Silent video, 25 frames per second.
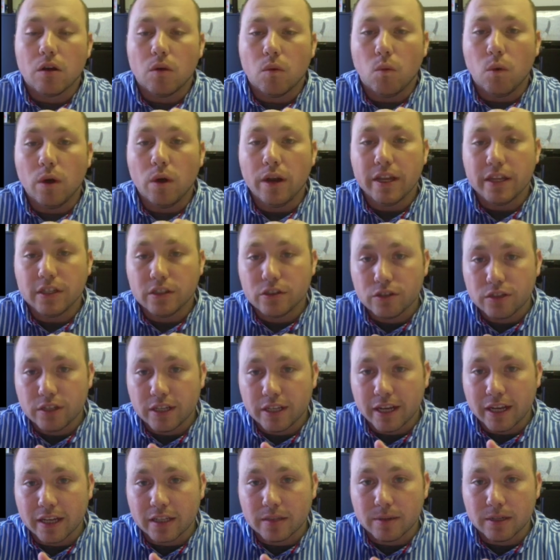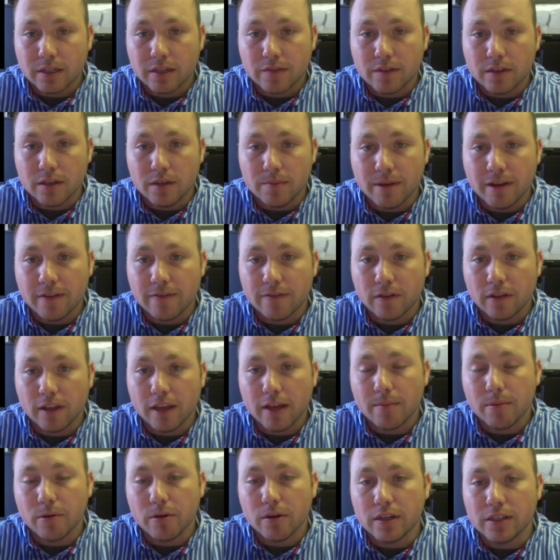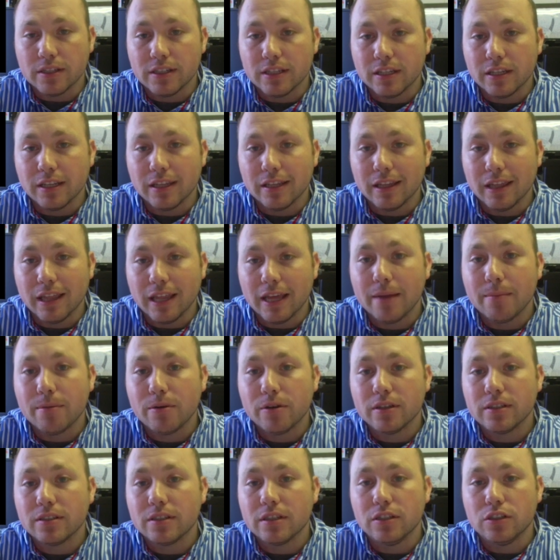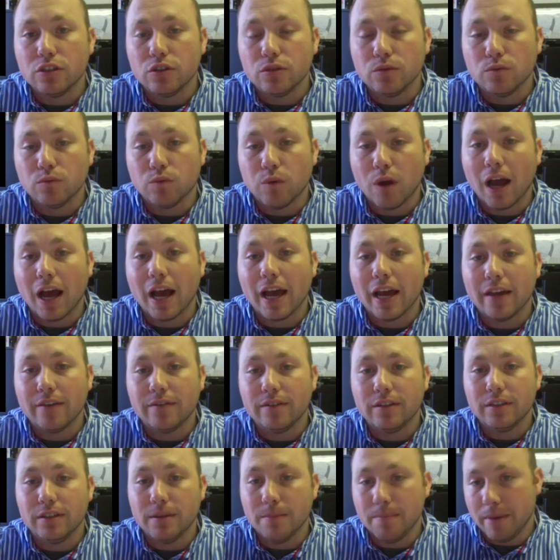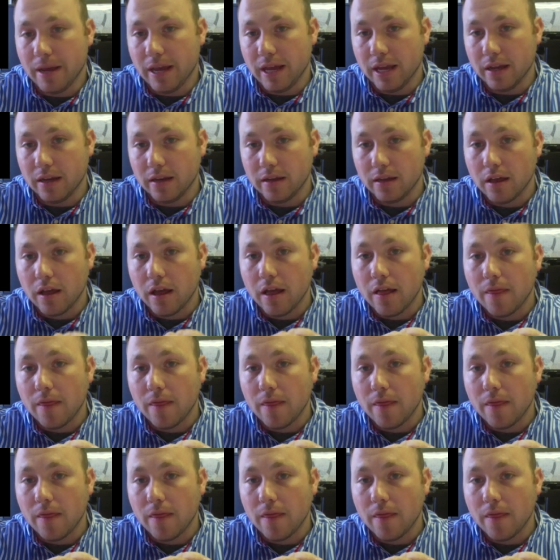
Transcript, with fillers: One interesting aspect of the demand for labor is that labor is a derived demand.